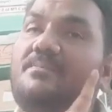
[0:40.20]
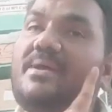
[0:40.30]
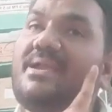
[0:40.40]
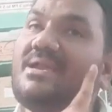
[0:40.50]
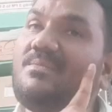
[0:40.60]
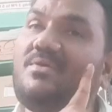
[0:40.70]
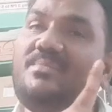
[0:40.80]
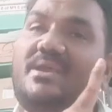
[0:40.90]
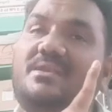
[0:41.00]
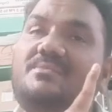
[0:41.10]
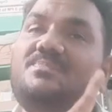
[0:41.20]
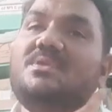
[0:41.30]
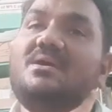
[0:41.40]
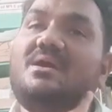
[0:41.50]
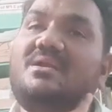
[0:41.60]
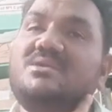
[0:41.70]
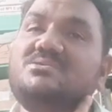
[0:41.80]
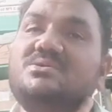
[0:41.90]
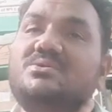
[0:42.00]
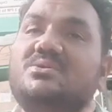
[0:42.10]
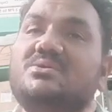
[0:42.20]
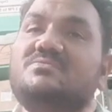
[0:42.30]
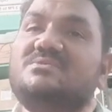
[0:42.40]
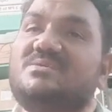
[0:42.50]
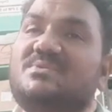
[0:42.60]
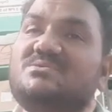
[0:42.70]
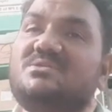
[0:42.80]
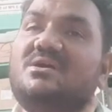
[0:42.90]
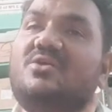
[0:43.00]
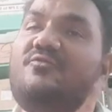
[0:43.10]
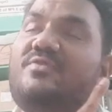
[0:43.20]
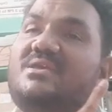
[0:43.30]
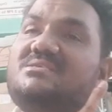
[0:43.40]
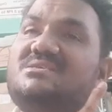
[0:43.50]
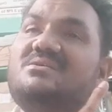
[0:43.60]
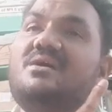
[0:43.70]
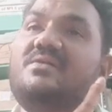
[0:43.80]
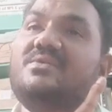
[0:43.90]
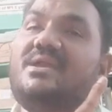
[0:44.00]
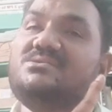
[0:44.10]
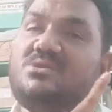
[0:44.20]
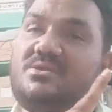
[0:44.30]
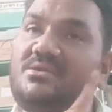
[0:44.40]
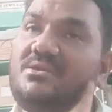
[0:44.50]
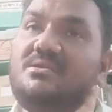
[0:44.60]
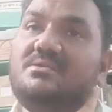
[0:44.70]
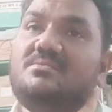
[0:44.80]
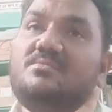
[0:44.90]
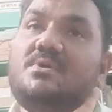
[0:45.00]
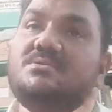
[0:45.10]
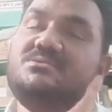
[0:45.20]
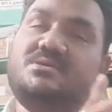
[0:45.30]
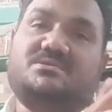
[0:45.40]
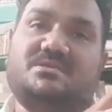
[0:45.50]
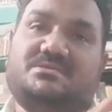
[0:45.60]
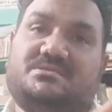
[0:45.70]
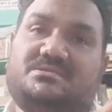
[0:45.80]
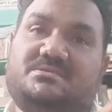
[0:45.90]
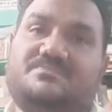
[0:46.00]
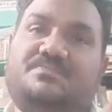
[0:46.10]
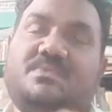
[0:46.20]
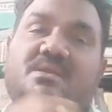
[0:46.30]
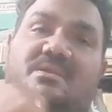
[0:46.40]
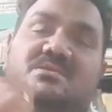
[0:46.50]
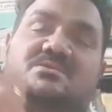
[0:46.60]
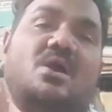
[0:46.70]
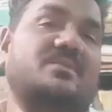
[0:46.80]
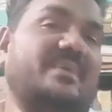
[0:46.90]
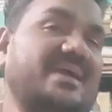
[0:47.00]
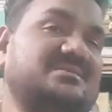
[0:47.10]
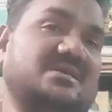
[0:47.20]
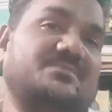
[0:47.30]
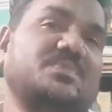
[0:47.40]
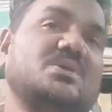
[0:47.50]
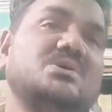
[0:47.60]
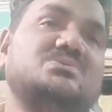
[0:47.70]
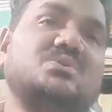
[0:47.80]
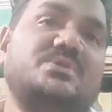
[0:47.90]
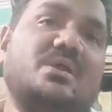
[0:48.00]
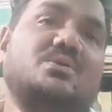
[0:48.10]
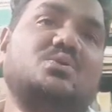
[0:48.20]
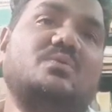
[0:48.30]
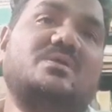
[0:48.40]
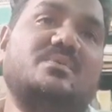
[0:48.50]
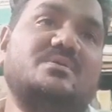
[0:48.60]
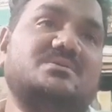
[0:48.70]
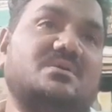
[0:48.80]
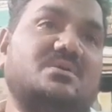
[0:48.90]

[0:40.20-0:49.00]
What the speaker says: parenchyma of brain, and external carotid arteries will supply to the face and the other extracranial structures. Next, on back side, so there are two vertebral